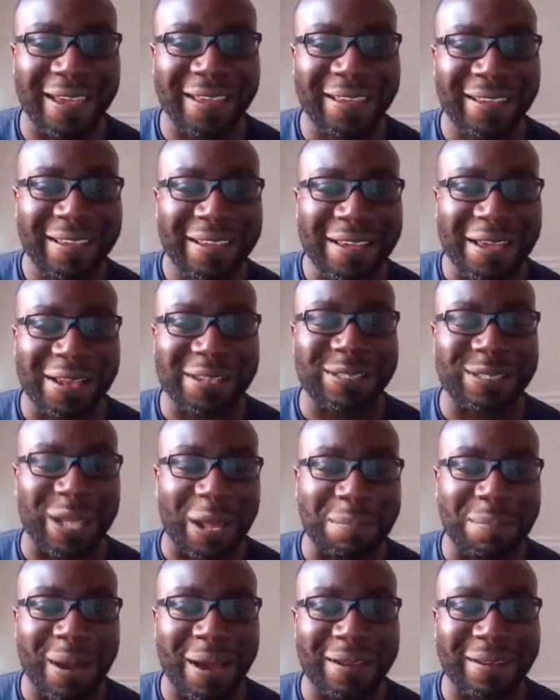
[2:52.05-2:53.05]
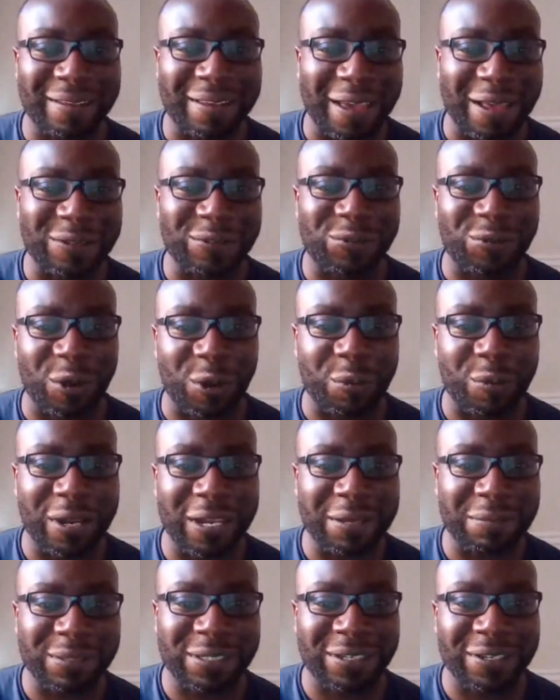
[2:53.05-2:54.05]
and it's that man again, Troy
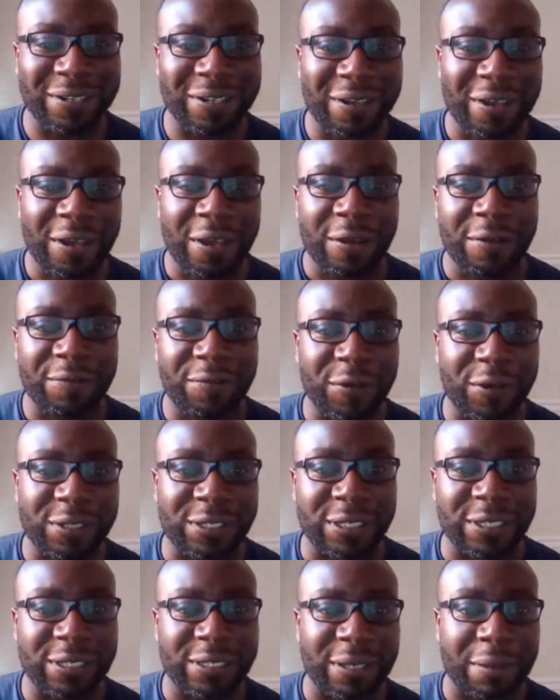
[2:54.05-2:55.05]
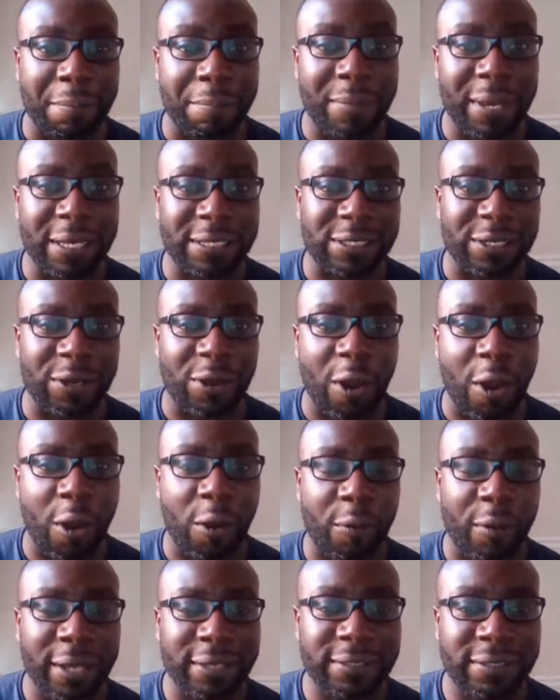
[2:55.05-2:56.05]
Williamson versus Mason
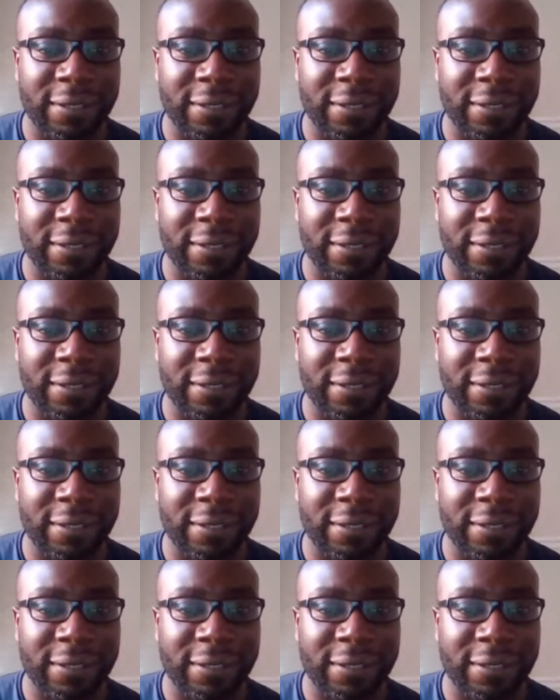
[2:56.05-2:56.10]
Cartwright.